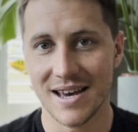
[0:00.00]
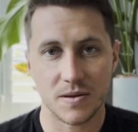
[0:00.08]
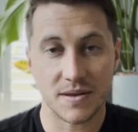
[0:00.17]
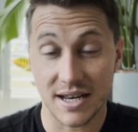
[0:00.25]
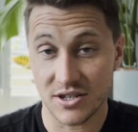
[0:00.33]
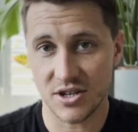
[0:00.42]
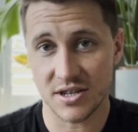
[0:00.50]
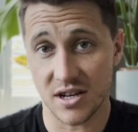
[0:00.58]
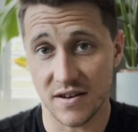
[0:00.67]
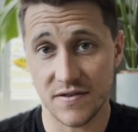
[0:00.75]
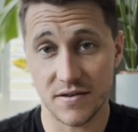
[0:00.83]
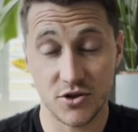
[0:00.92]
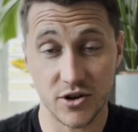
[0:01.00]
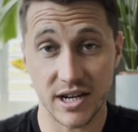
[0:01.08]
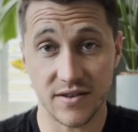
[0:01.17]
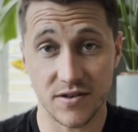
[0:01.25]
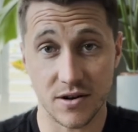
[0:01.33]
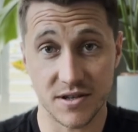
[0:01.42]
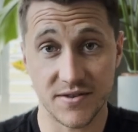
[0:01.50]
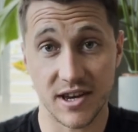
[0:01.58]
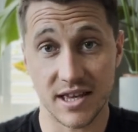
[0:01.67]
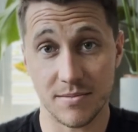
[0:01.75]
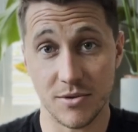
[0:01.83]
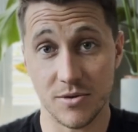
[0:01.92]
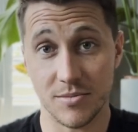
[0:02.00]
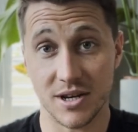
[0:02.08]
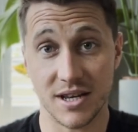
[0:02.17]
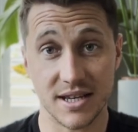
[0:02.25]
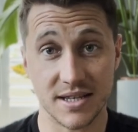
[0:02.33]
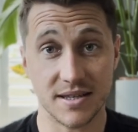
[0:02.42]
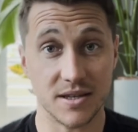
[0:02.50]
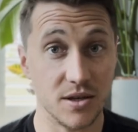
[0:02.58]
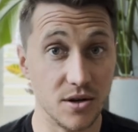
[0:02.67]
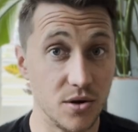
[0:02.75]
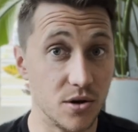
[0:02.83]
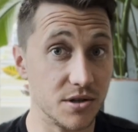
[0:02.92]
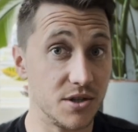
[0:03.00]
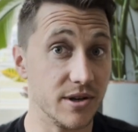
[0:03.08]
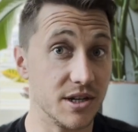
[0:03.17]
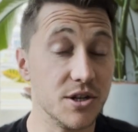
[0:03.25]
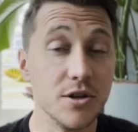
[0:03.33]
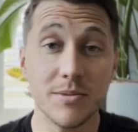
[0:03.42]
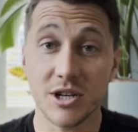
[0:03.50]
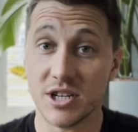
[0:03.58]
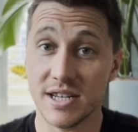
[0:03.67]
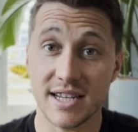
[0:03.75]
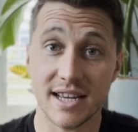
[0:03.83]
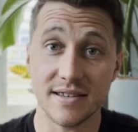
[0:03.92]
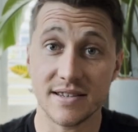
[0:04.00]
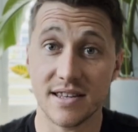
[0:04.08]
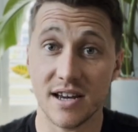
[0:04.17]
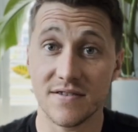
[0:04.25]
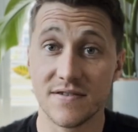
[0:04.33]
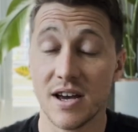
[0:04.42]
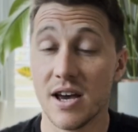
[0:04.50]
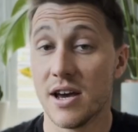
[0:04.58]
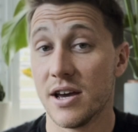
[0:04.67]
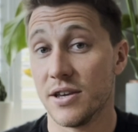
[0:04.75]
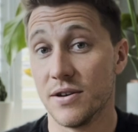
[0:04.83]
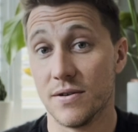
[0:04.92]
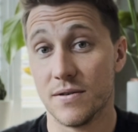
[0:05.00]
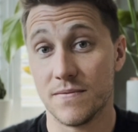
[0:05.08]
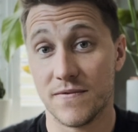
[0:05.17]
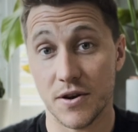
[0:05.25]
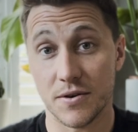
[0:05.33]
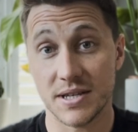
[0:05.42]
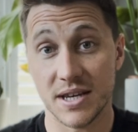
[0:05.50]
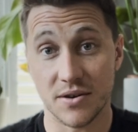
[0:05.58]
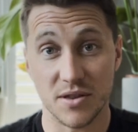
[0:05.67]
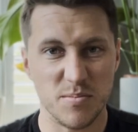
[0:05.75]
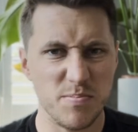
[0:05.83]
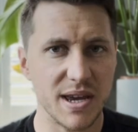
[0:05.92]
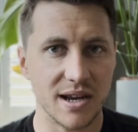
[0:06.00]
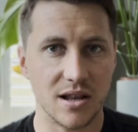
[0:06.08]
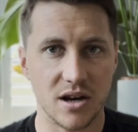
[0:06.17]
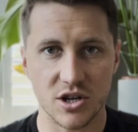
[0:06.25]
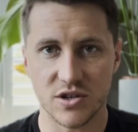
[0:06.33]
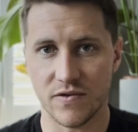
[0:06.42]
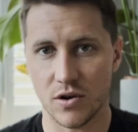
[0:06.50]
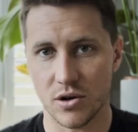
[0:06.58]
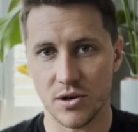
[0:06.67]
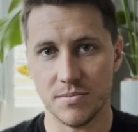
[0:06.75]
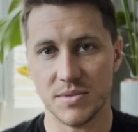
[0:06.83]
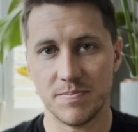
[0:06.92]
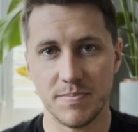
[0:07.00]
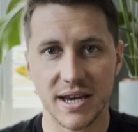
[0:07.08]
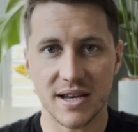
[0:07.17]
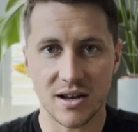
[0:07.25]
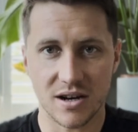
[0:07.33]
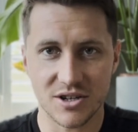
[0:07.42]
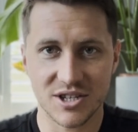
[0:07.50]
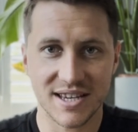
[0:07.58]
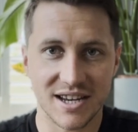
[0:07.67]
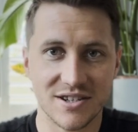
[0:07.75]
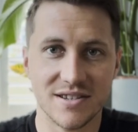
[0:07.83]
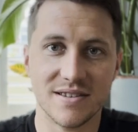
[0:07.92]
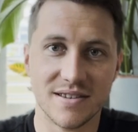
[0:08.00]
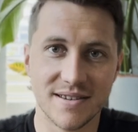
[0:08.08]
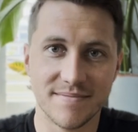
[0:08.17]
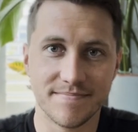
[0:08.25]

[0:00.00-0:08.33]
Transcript: That's just our training philosophy at the moment. It's you're not doing too much intense stuff. You're focusing on the big, large volumes, big, large sessions.